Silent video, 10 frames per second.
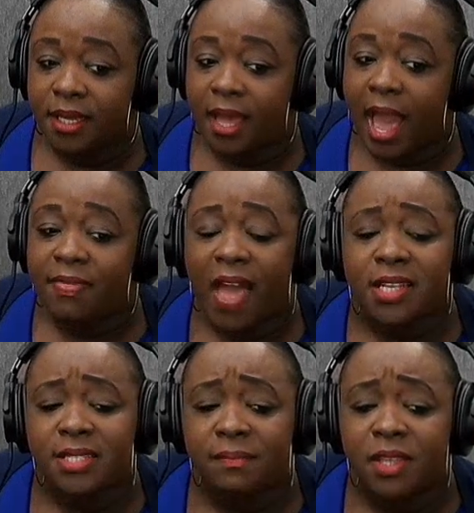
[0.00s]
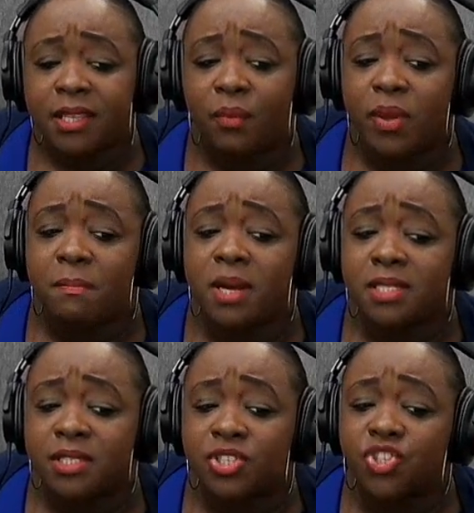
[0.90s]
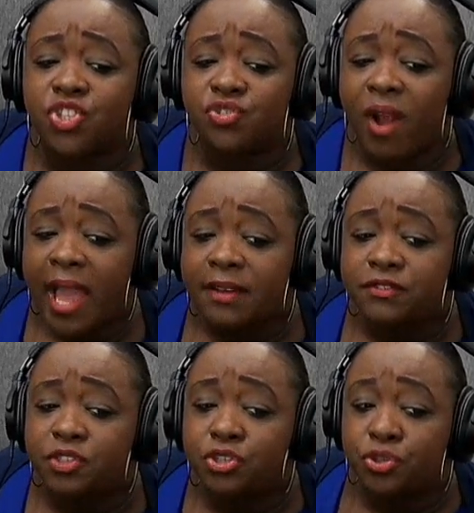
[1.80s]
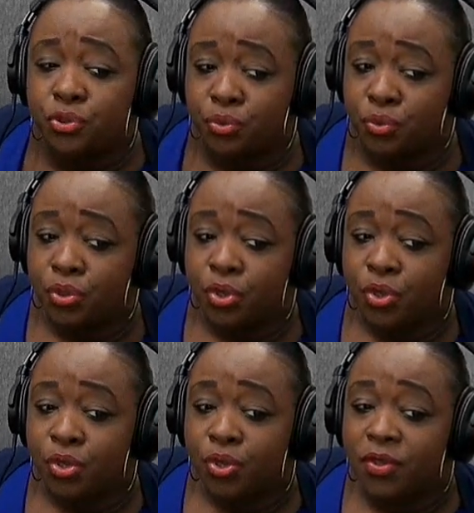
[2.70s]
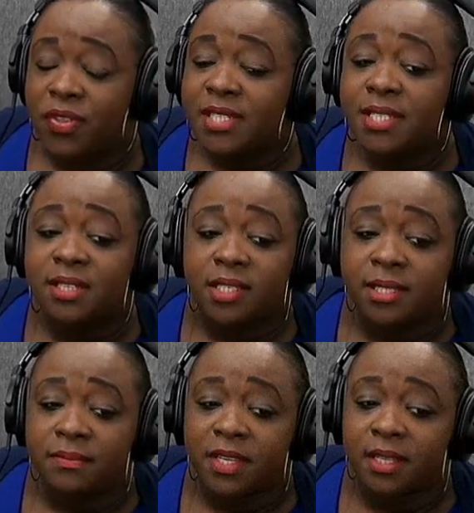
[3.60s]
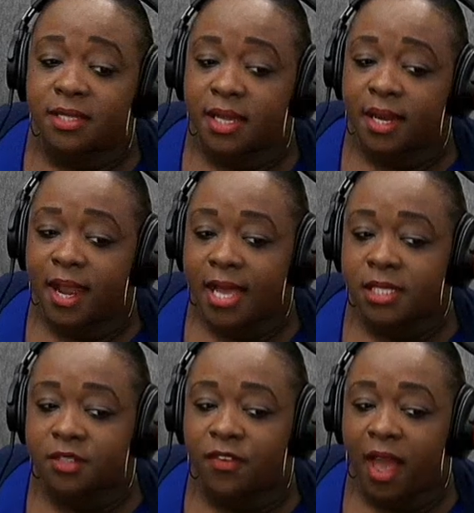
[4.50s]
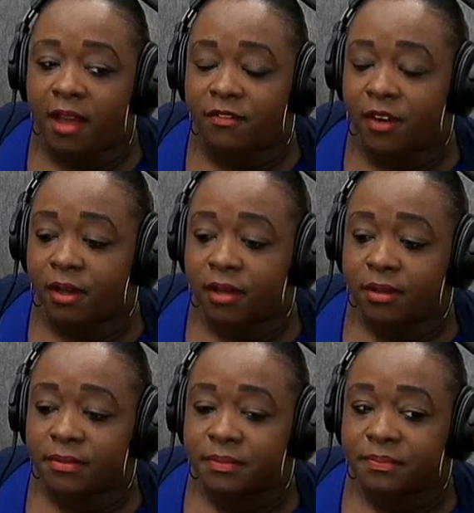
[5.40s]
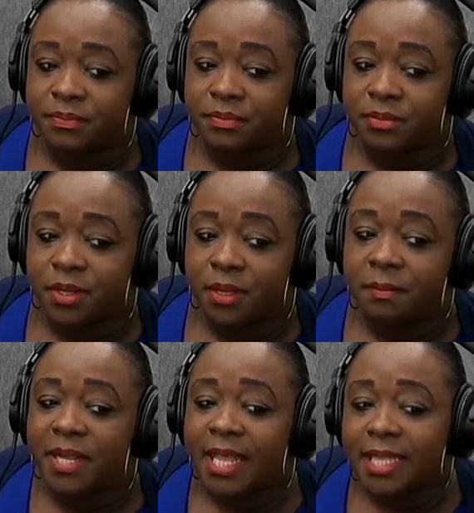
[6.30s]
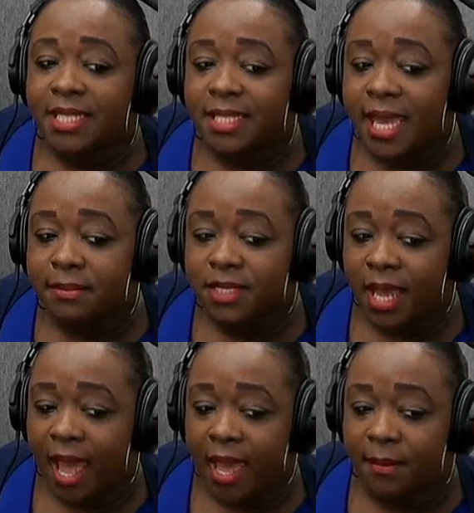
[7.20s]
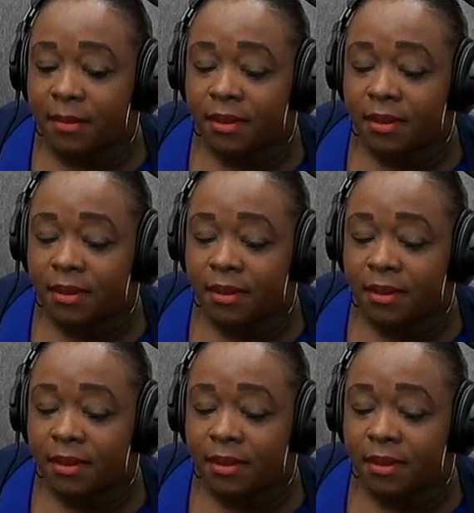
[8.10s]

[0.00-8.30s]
And that is something that we must strive to do. This is not something that's going to last forever. But at the same time,